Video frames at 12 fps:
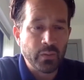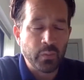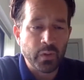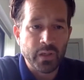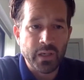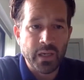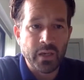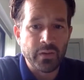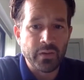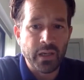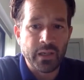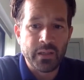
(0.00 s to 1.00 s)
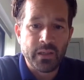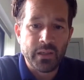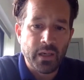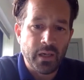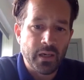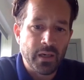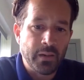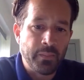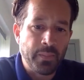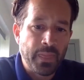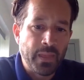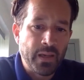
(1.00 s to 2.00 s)
can nail that,
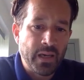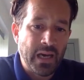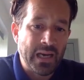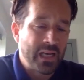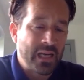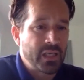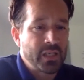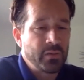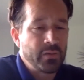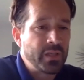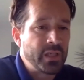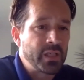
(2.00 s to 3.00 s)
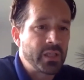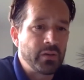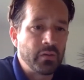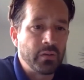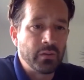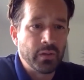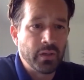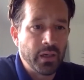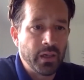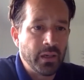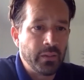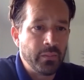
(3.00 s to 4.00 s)
and access to additional
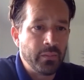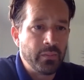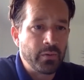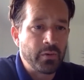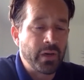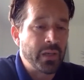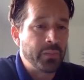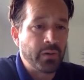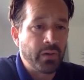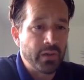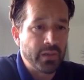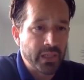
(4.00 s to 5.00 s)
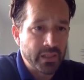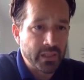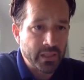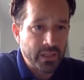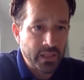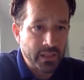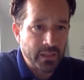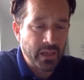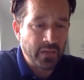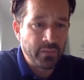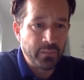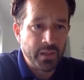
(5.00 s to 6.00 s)
credit bureau data sets that
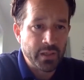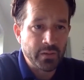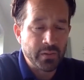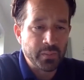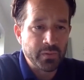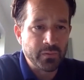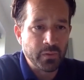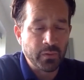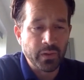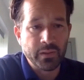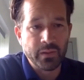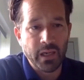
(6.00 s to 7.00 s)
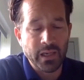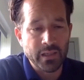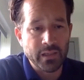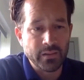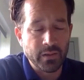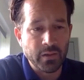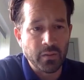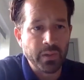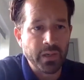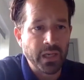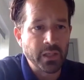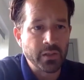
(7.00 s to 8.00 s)
haven't been used before, and the
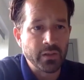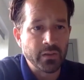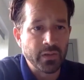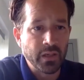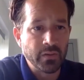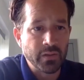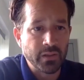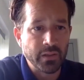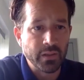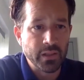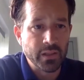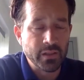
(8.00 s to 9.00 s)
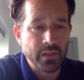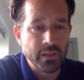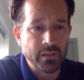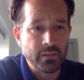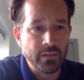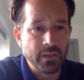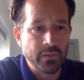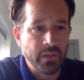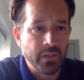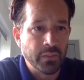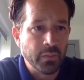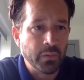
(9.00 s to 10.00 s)
combination of those, I think, is really
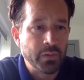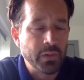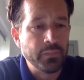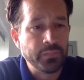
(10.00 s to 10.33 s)
important.